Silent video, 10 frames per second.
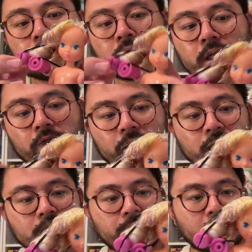
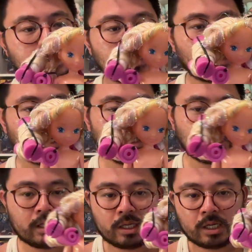curious about everything.
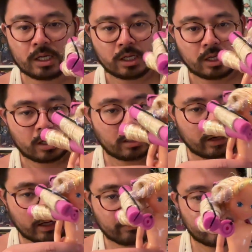All
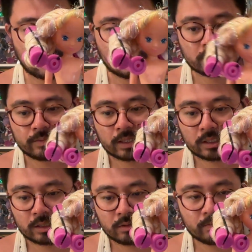right, what else am I going to
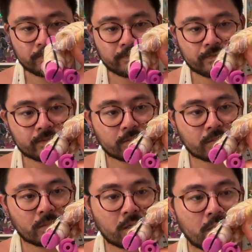do?
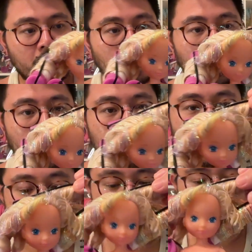I am now going to